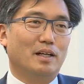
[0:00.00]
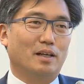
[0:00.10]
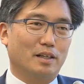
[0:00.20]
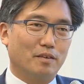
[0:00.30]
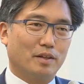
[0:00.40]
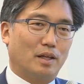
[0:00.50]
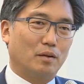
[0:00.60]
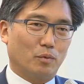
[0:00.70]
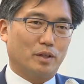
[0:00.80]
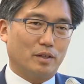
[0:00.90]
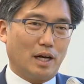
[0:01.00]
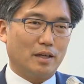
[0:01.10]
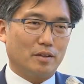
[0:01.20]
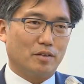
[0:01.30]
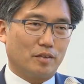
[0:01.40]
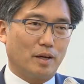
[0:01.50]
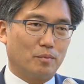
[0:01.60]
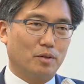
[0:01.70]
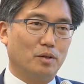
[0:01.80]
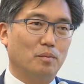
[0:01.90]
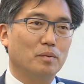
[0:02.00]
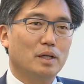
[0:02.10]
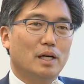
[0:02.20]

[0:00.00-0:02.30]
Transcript: uh, even then when they're not in the same room.